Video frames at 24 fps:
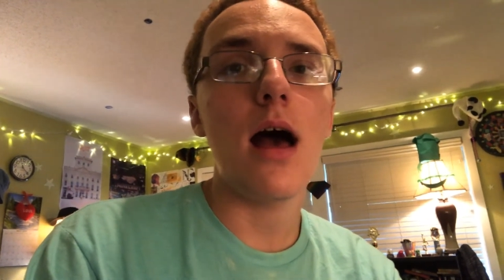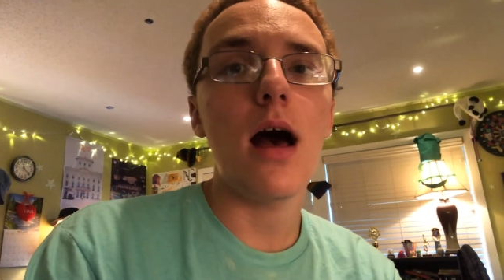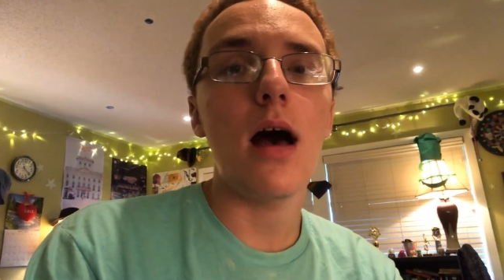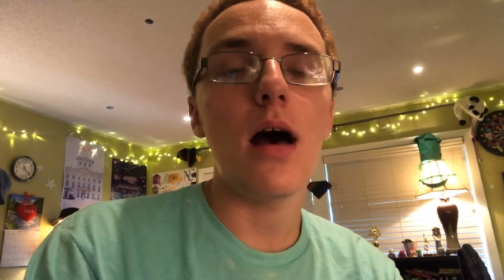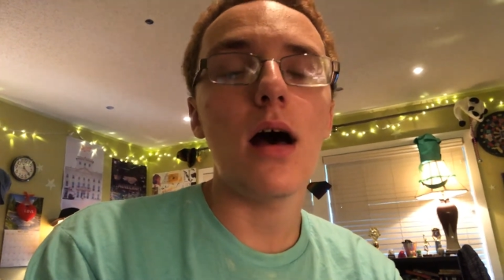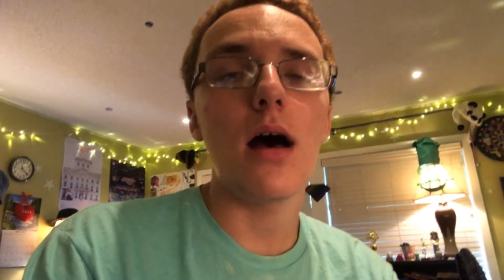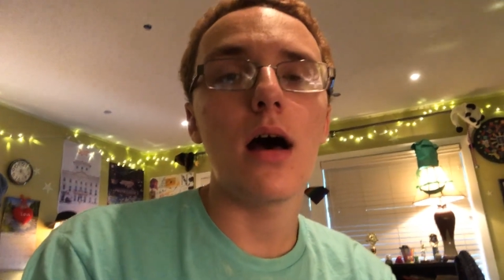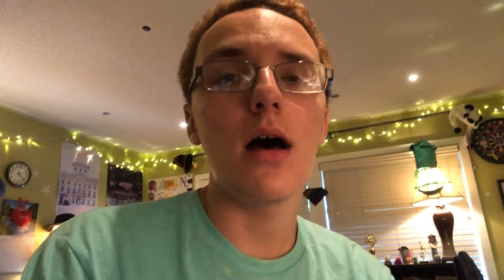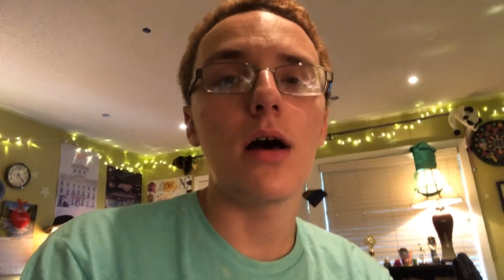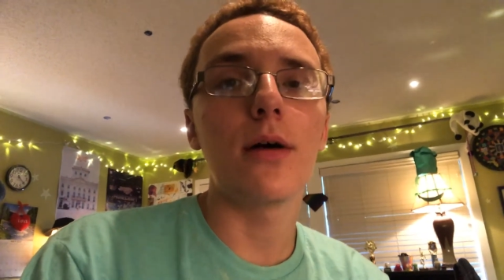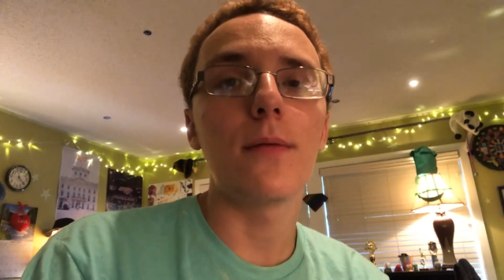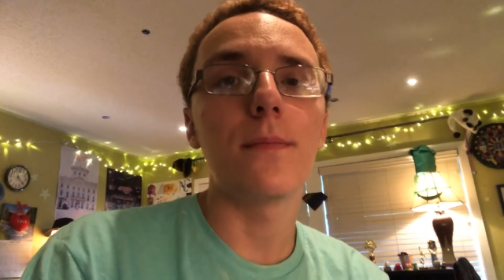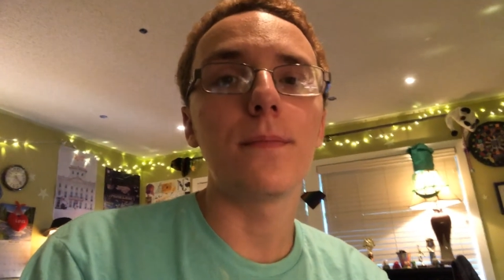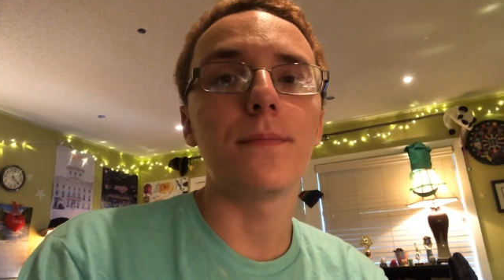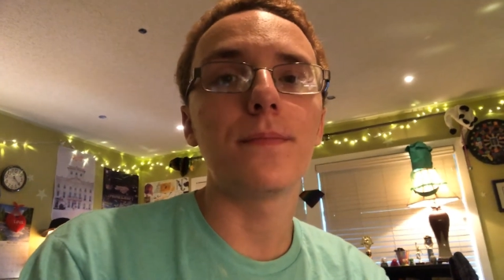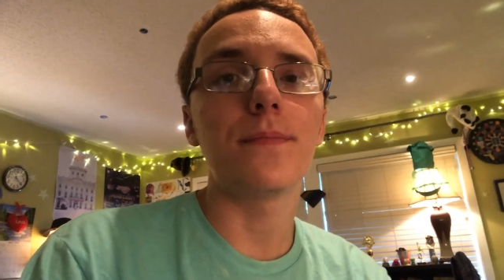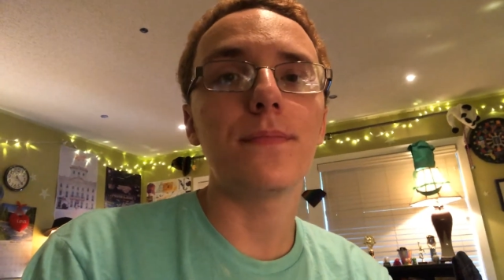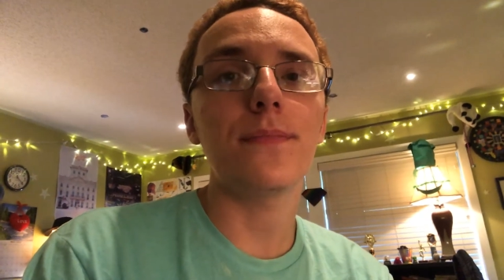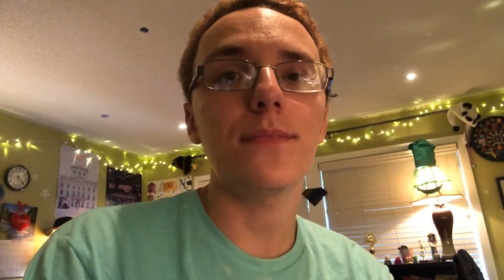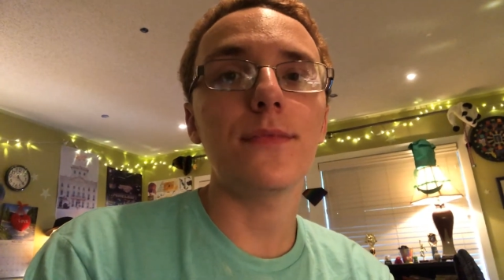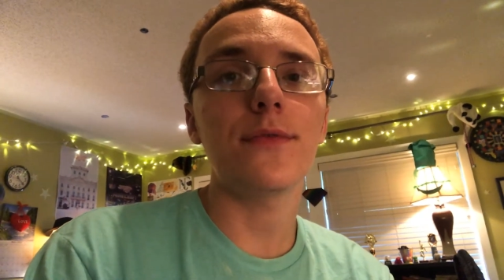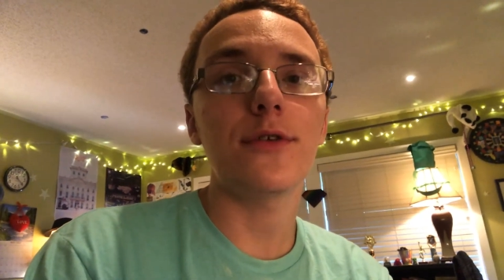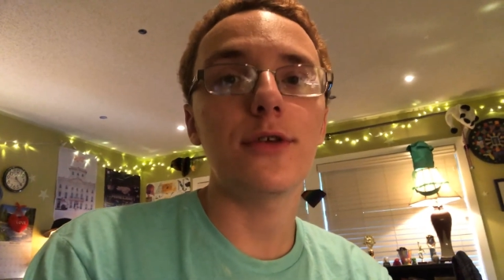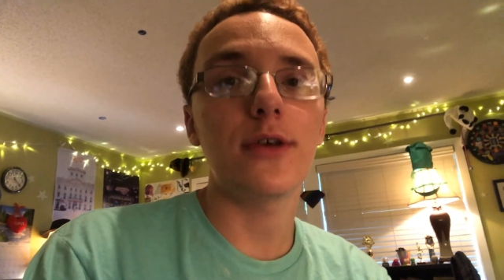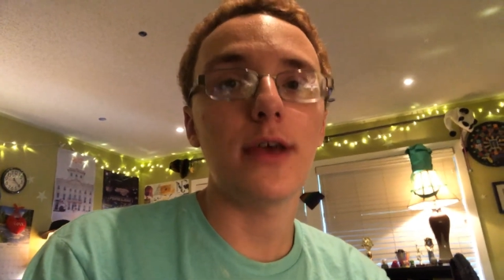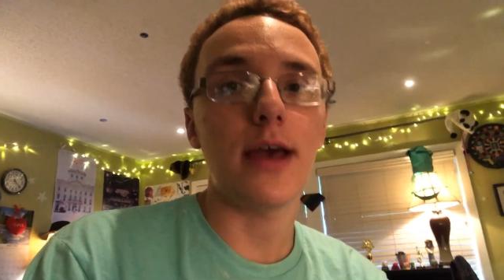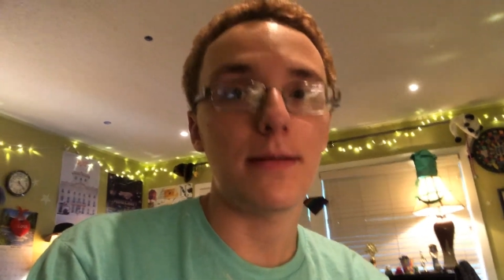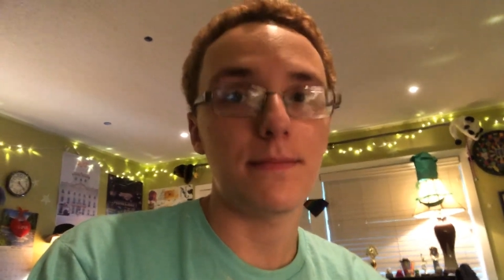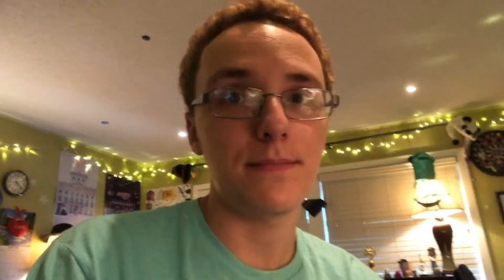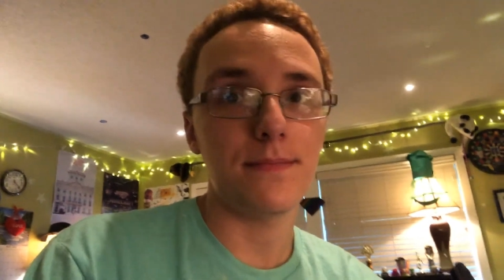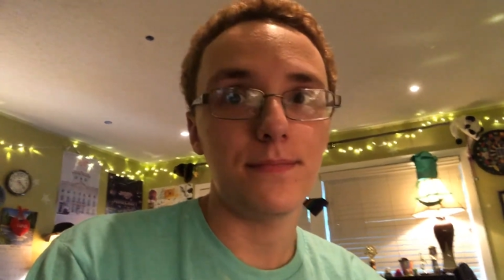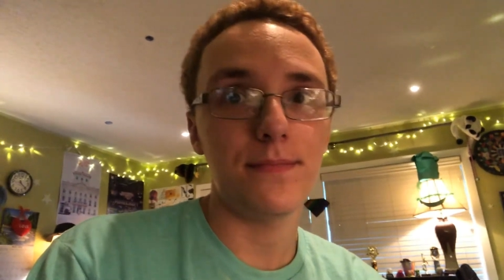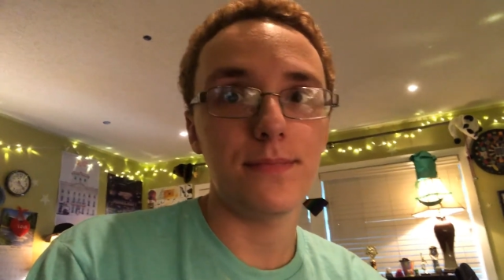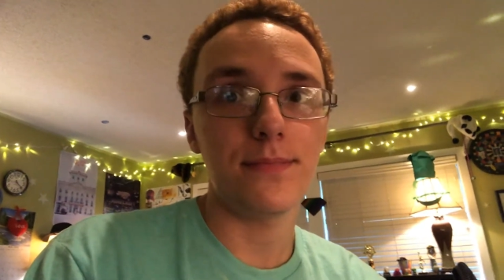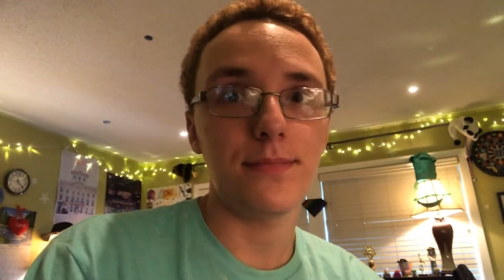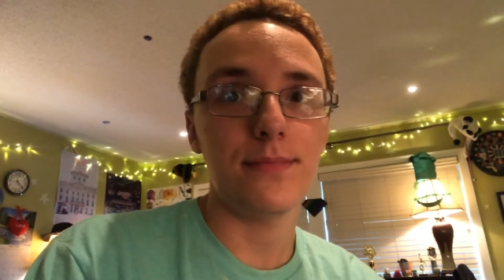um, so yeah,
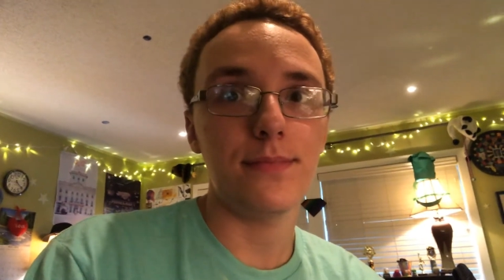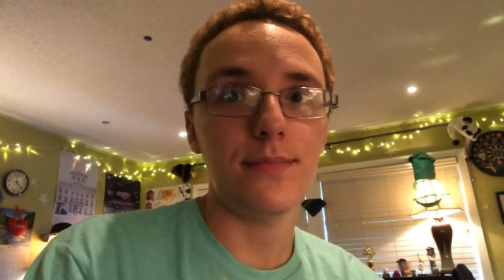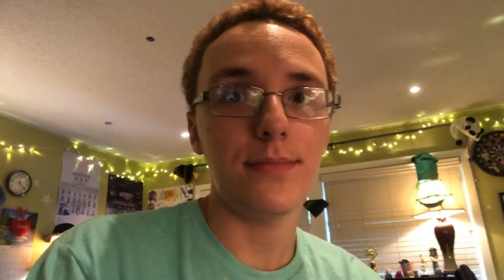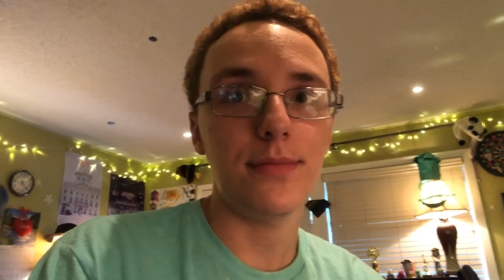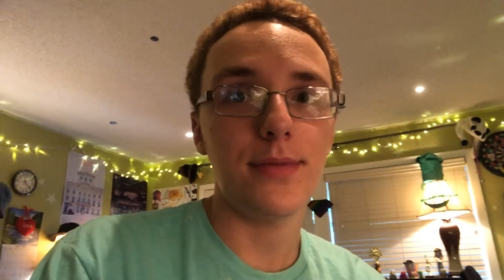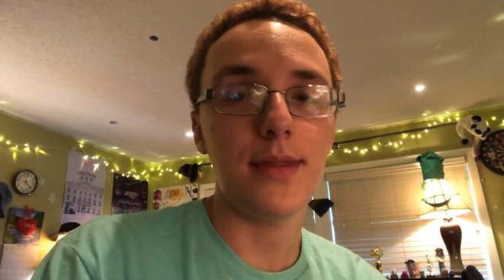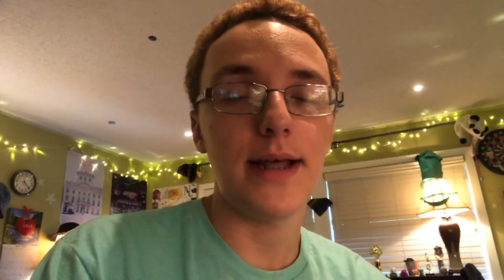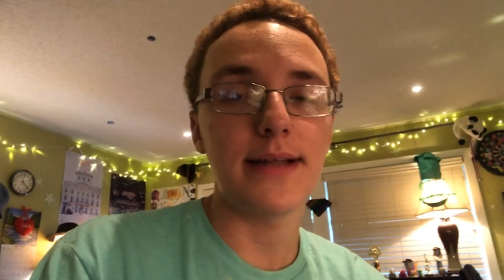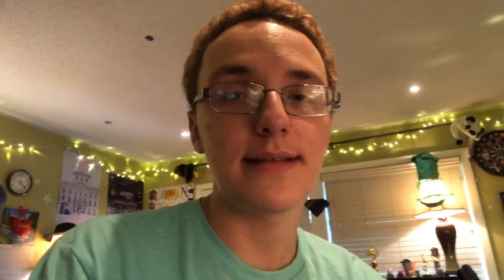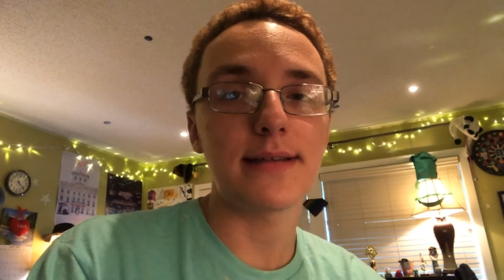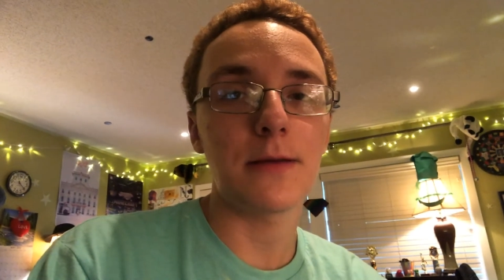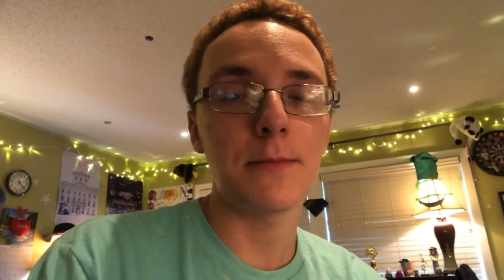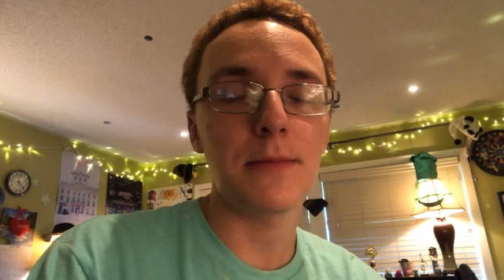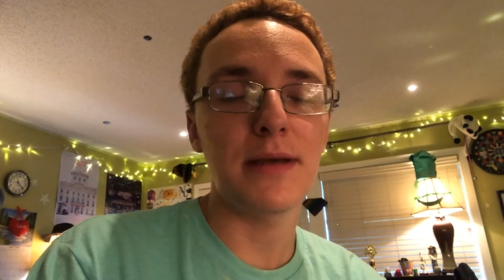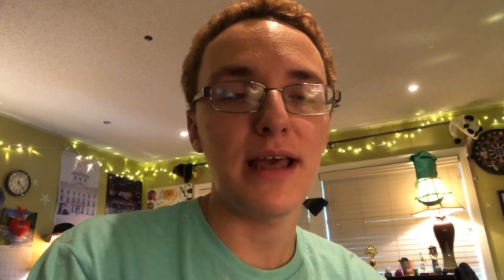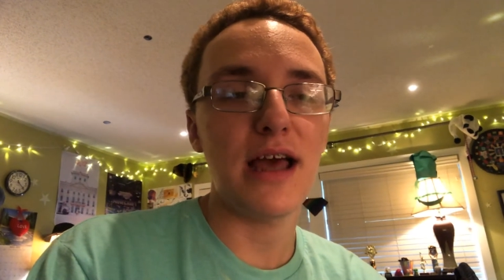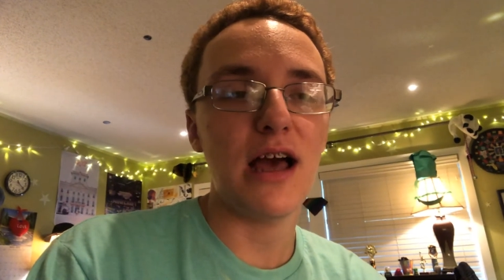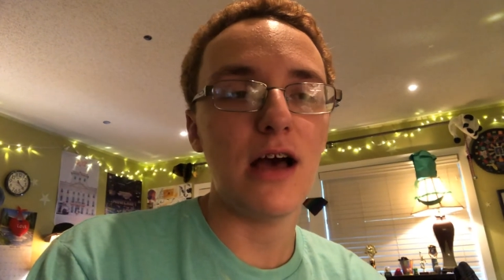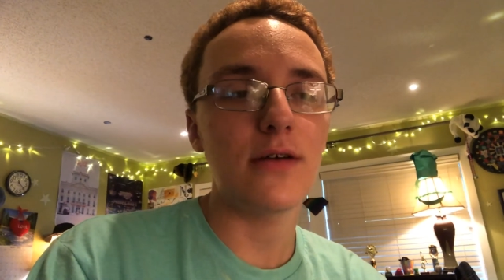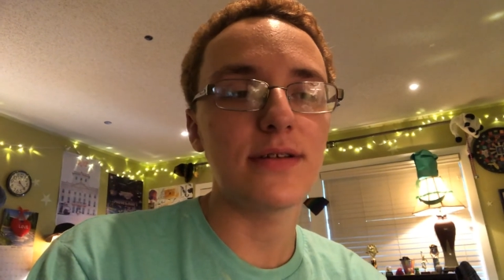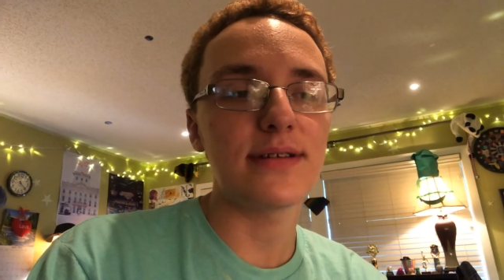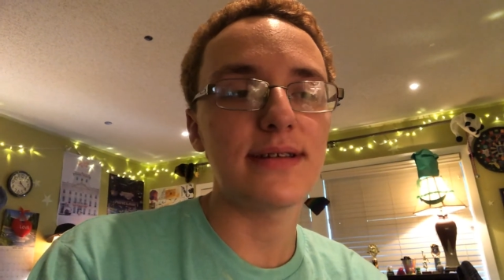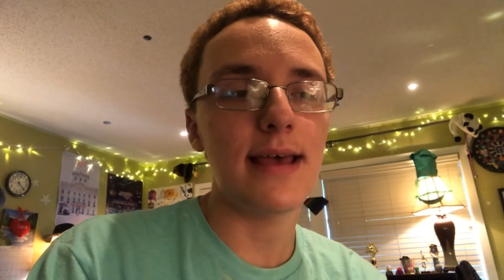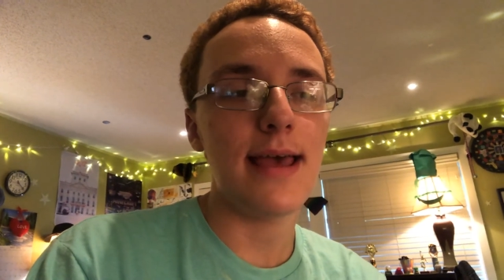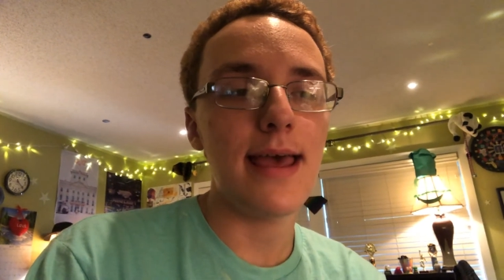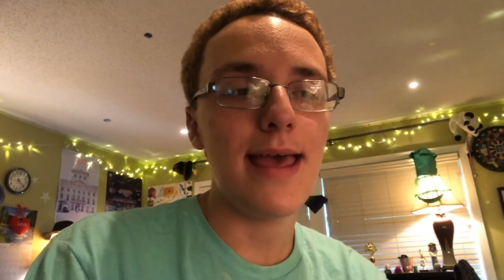that's coming out.